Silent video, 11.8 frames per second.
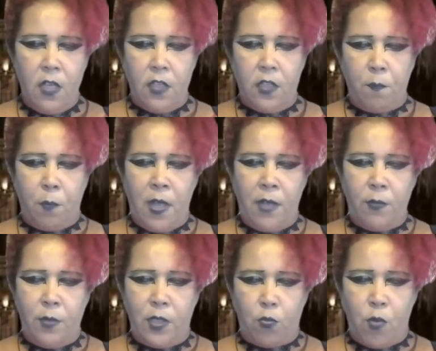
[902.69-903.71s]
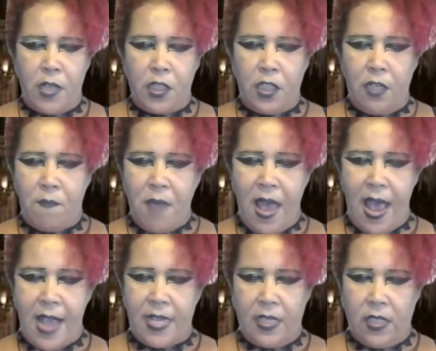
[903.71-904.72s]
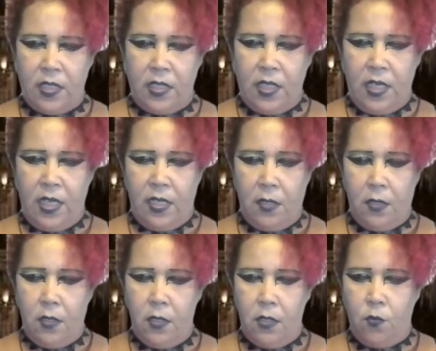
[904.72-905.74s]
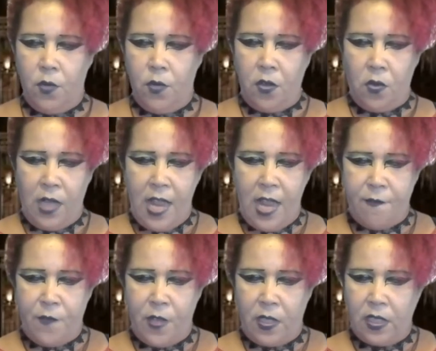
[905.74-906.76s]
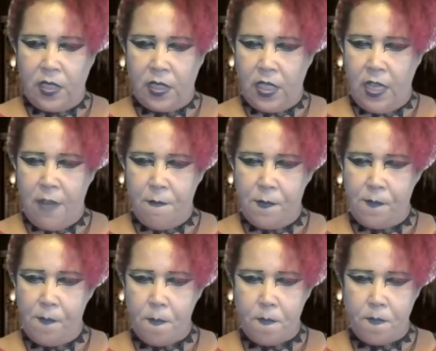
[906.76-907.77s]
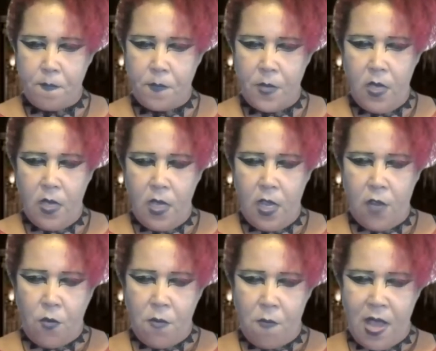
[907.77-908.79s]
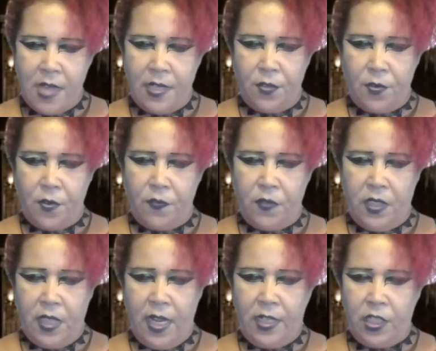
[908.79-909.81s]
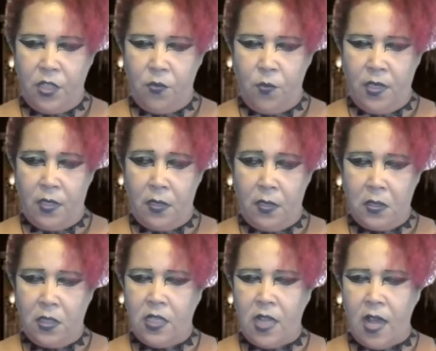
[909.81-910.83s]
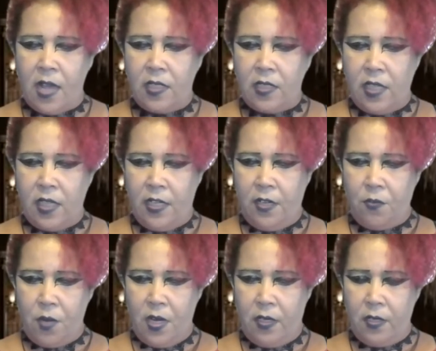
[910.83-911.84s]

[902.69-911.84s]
The blood was rushing back as it did when her leg fell asleep. It reminded her of the day she went to the ice skating rink.